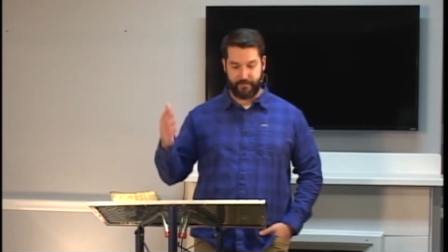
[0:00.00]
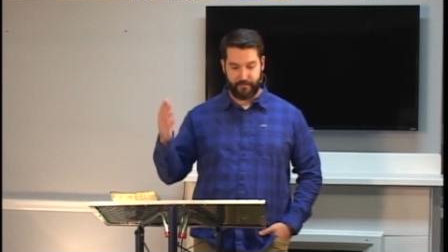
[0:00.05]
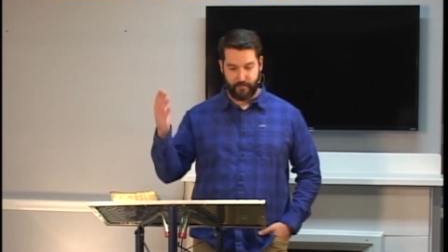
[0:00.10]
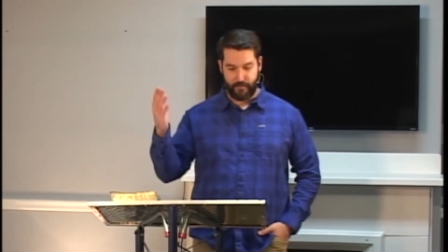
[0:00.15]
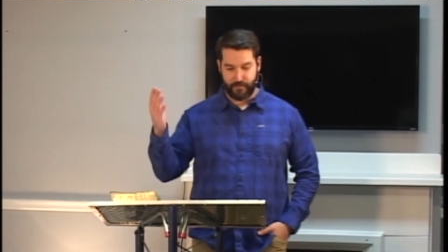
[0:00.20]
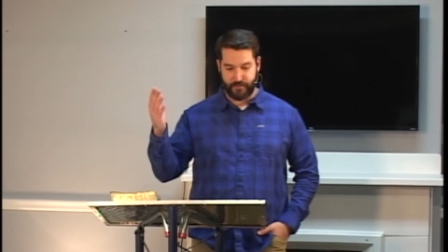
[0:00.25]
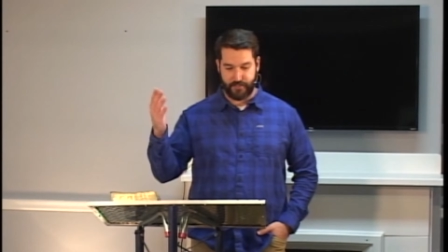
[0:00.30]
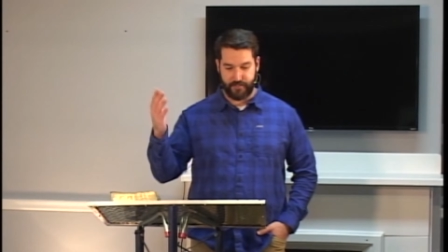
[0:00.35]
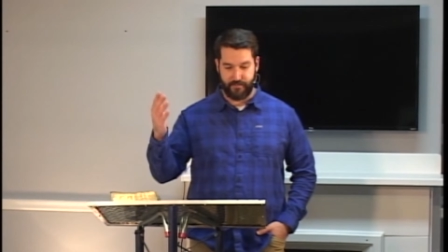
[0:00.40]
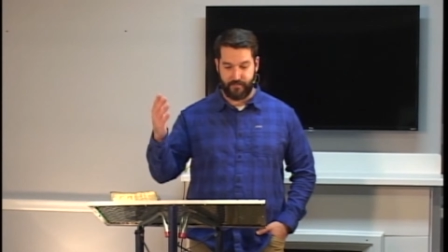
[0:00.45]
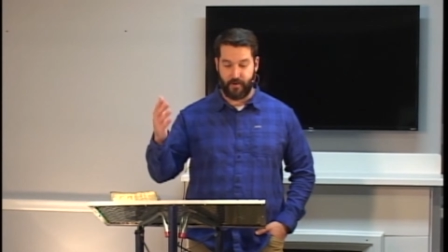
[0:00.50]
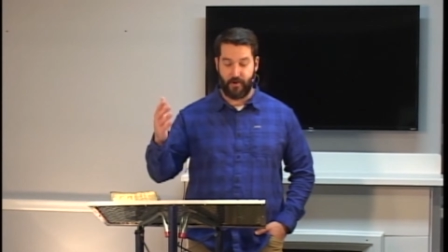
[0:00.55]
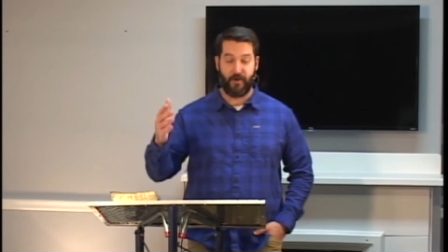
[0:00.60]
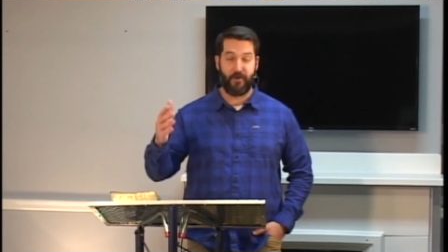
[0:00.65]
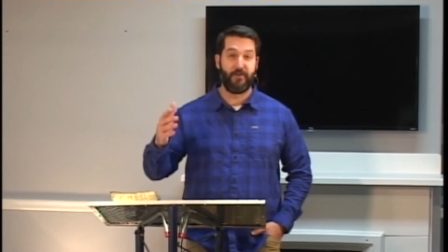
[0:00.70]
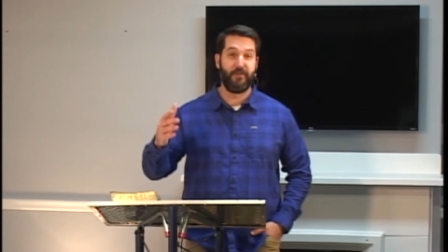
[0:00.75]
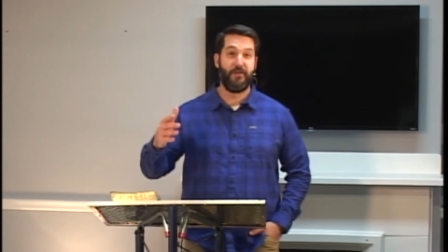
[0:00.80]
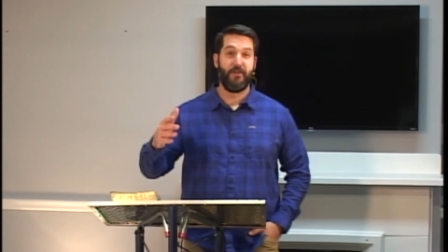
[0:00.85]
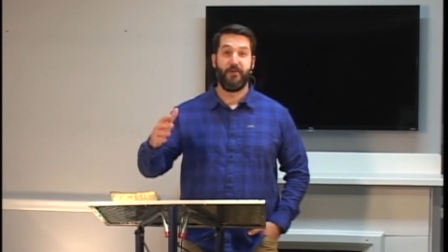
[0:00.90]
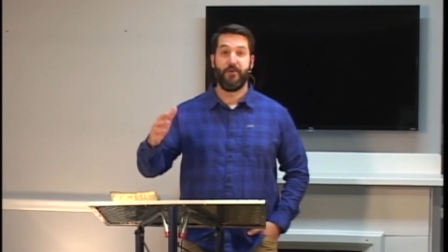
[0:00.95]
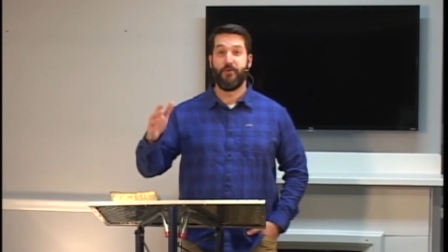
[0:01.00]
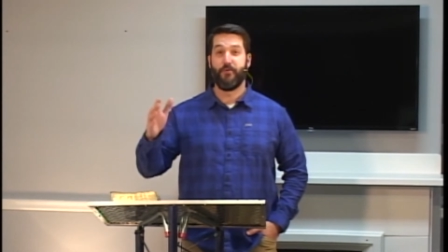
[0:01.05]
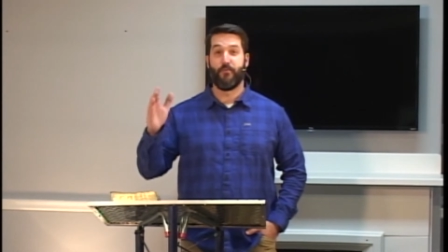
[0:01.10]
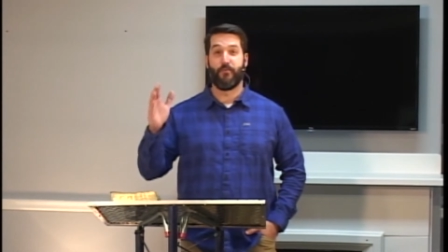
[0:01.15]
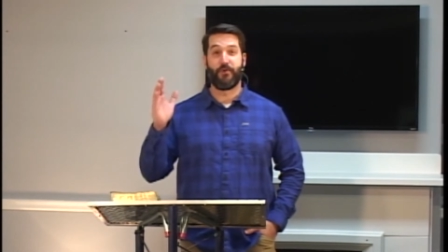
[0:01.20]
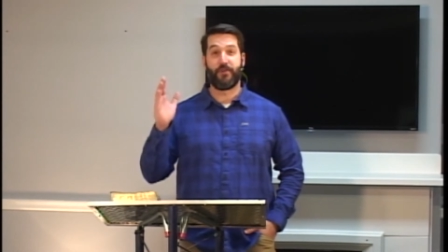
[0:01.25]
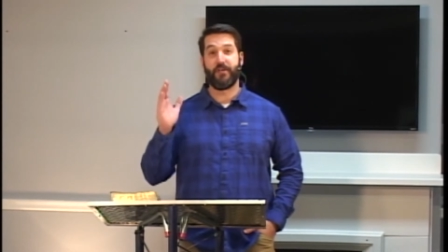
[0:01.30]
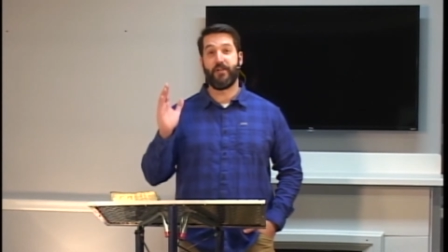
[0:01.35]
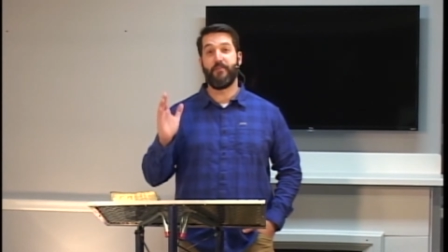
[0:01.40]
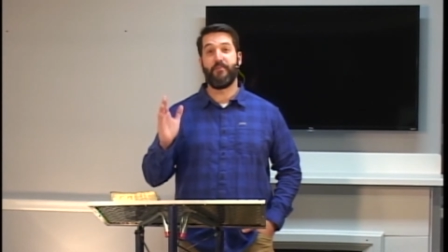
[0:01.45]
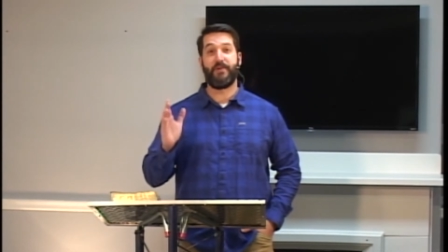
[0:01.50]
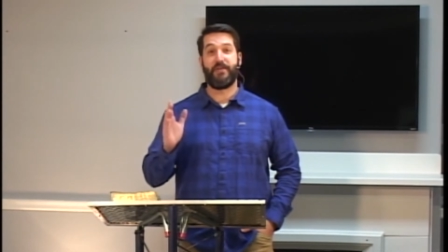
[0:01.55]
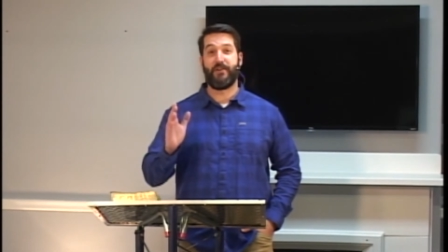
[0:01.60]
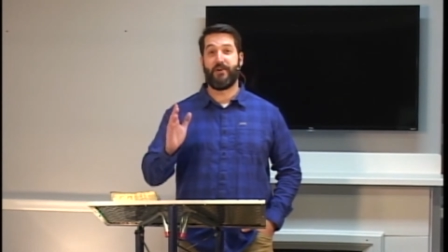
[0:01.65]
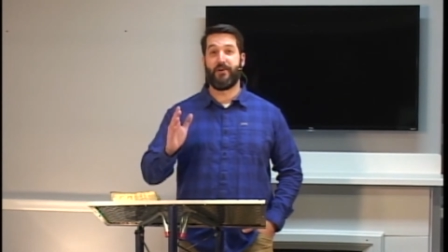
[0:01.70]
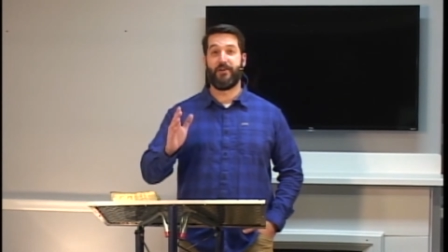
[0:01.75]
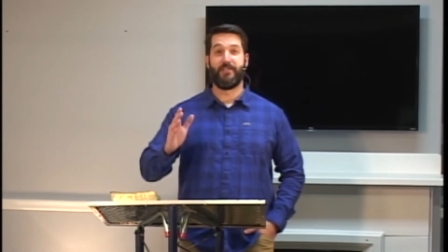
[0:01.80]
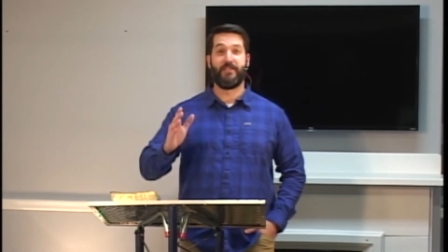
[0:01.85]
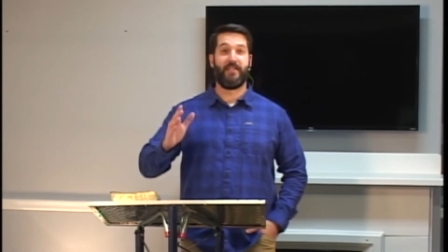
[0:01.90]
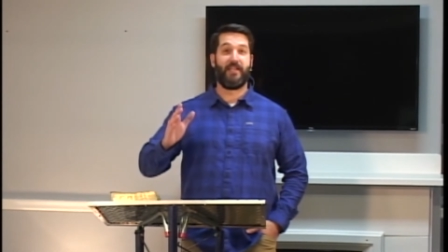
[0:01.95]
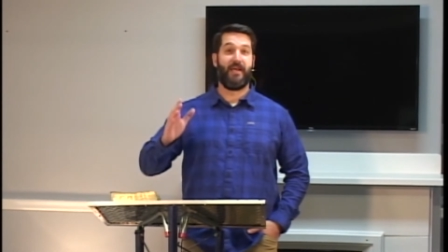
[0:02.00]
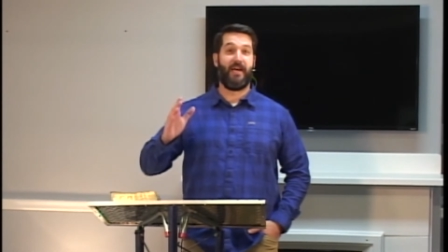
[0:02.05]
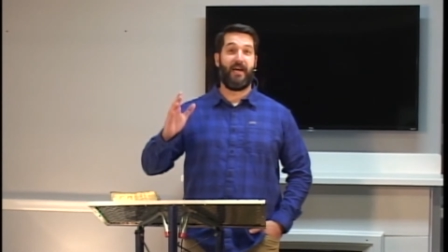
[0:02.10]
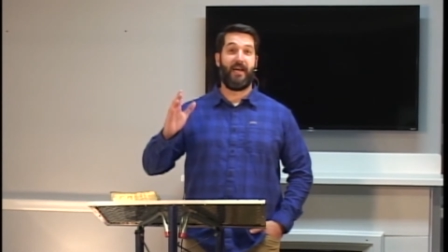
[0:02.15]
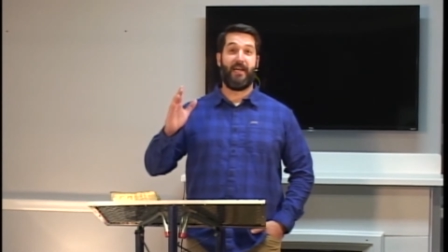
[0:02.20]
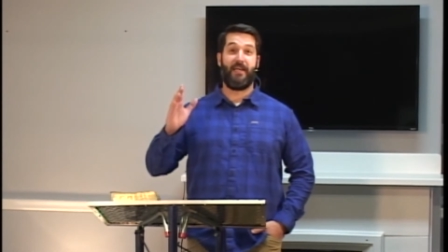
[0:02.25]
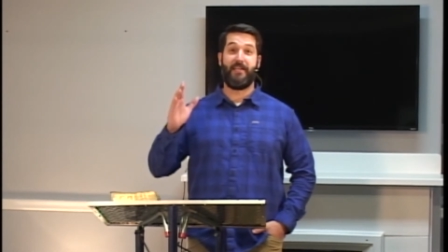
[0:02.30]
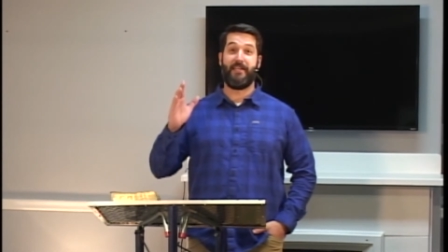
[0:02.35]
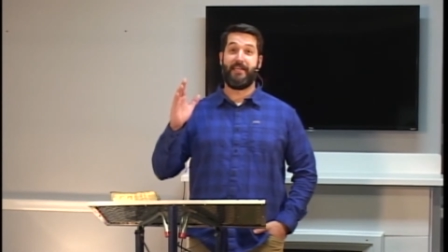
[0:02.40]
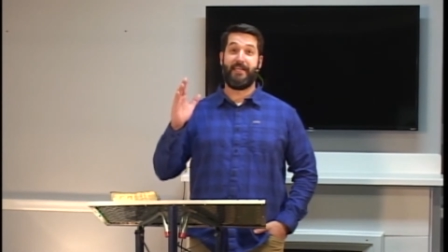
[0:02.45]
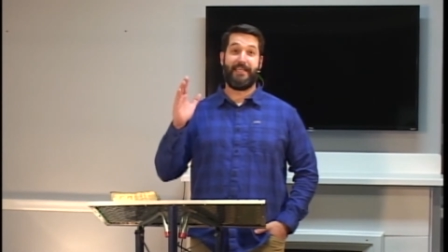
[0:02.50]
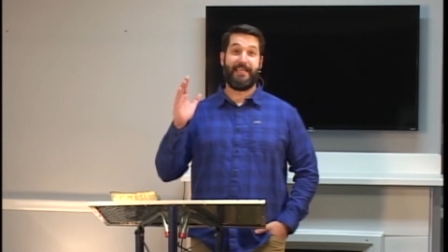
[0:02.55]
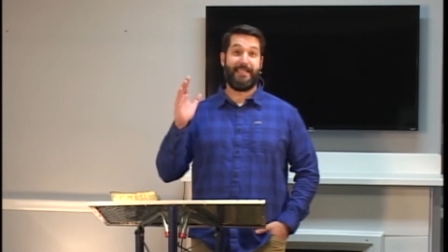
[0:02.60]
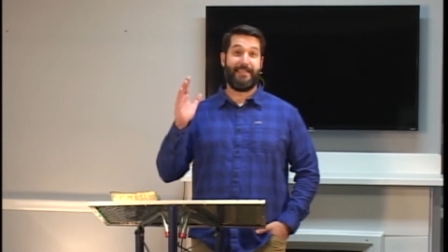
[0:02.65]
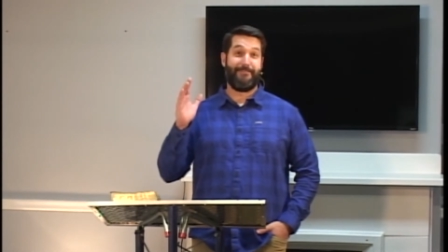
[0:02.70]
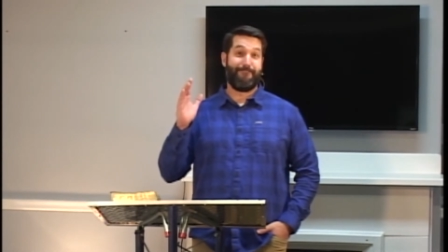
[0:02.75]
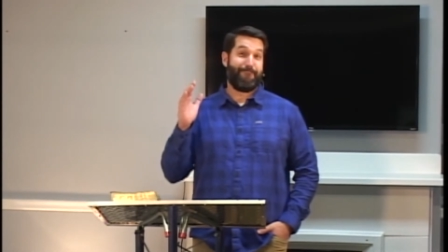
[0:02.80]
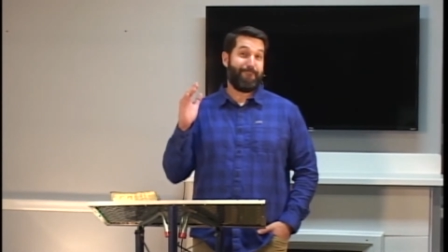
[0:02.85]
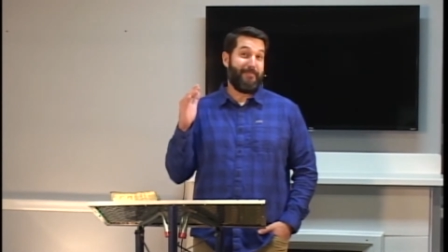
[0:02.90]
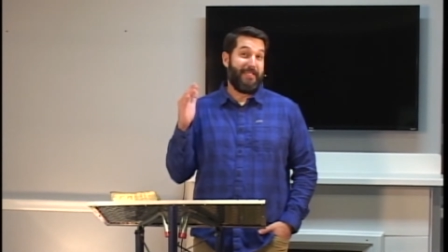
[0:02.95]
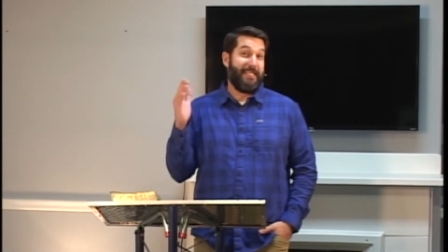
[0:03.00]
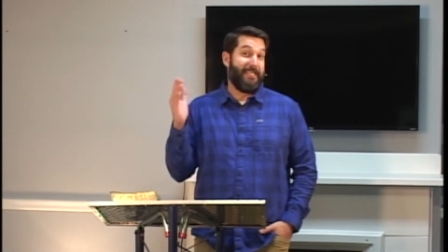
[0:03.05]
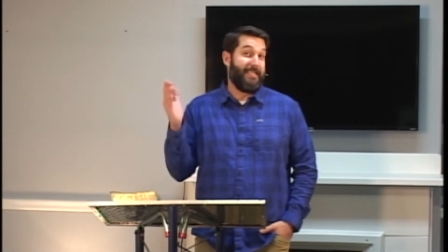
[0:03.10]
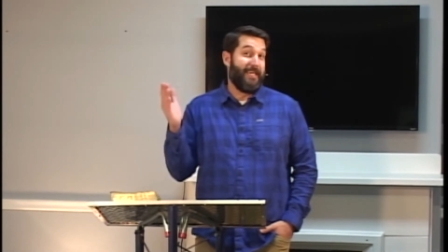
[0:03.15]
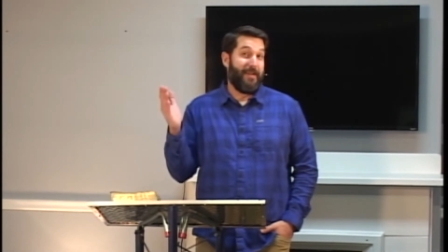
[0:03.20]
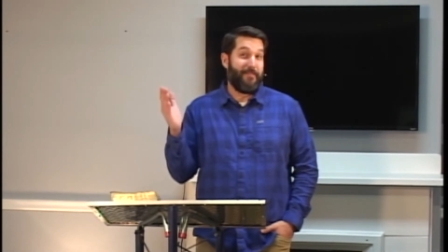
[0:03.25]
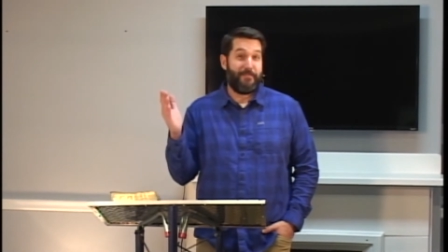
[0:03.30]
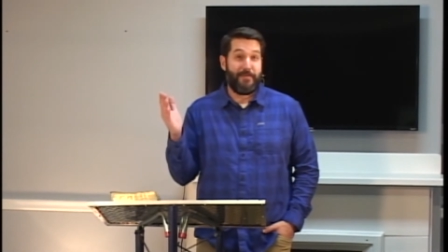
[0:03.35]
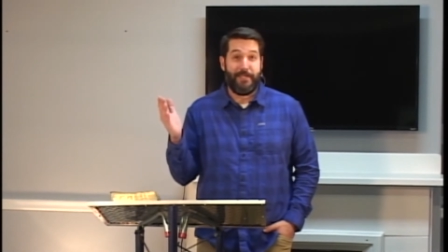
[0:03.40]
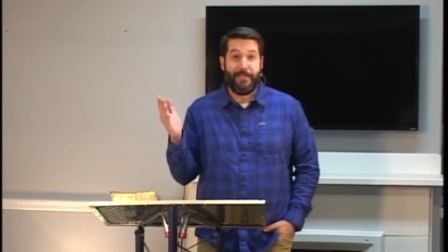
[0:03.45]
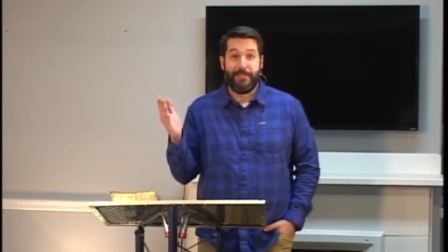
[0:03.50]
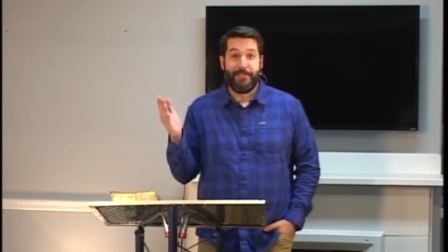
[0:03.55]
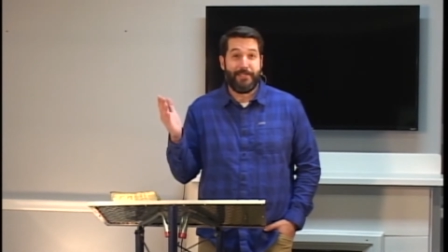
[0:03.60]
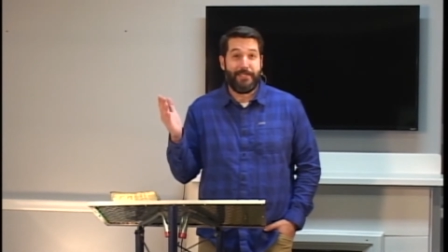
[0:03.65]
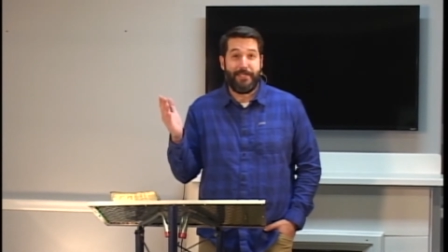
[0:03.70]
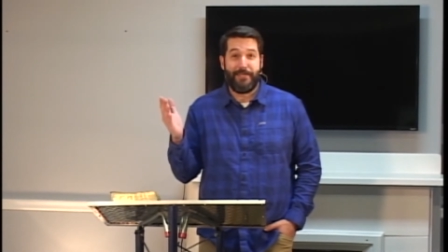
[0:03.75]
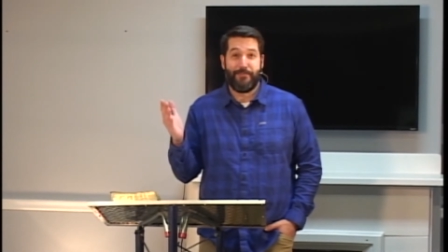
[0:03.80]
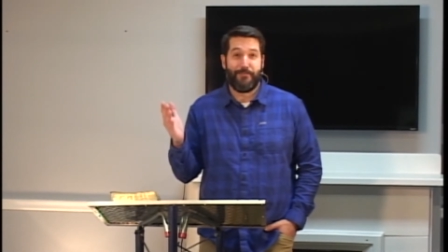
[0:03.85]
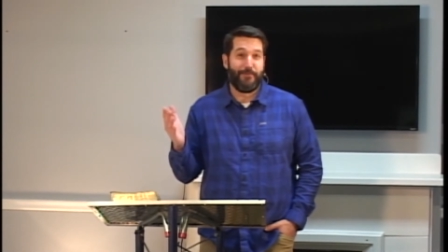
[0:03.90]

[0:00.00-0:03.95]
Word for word: First of all, we're going to be online indefinitely.